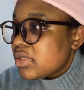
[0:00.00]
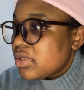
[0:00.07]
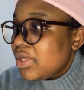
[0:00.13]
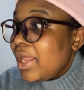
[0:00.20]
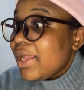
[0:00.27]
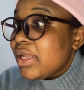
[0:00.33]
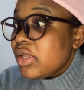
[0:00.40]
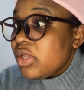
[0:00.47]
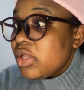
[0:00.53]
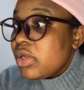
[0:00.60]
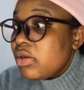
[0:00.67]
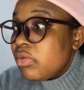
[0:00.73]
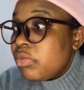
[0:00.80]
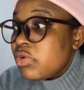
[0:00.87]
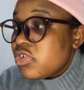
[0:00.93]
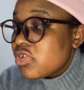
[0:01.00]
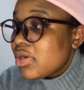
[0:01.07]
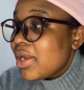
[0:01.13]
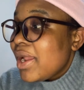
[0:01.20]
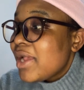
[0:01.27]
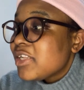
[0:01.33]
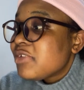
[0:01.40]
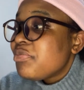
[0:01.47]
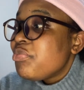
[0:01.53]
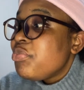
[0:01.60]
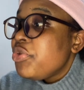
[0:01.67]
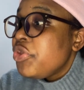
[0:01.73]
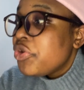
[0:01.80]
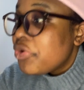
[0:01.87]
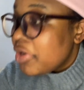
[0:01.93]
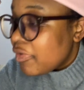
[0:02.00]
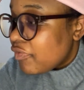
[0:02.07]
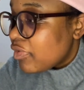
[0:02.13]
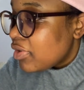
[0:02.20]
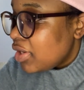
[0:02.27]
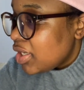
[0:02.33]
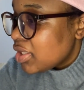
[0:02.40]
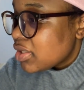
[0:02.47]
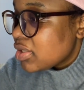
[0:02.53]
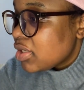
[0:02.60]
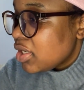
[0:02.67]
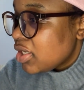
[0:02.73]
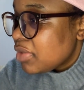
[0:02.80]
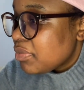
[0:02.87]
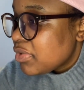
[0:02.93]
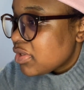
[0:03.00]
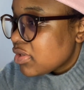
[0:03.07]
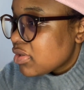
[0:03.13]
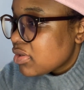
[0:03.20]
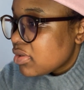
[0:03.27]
Like Botswana has beautiful landscapes.